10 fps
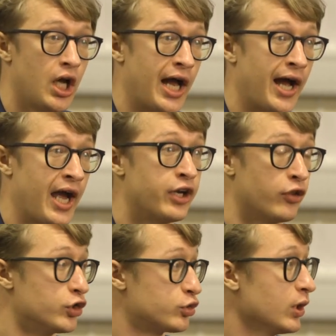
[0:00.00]
Uh, and
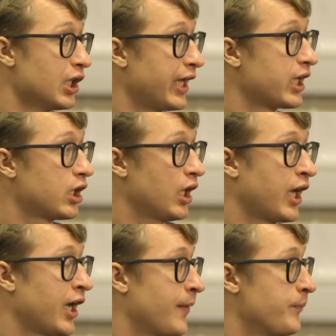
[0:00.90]
others will like,
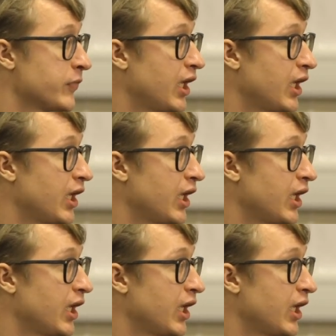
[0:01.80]
um,